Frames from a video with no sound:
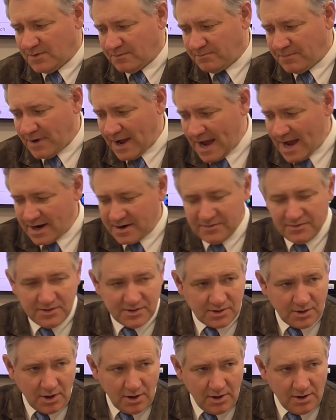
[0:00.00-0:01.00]
the back of the
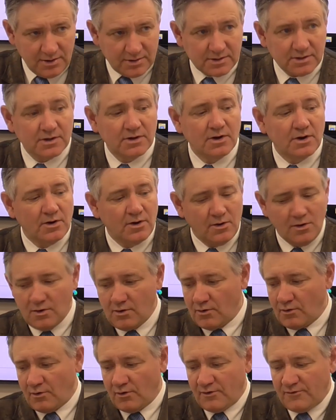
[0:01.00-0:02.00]
cart
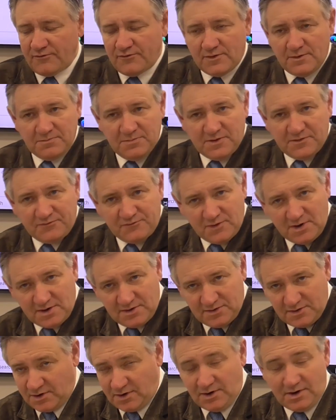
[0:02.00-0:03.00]
or from the front
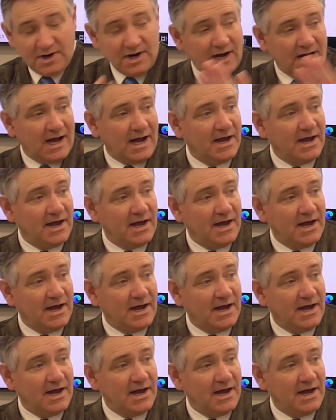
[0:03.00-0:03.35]
of the cart?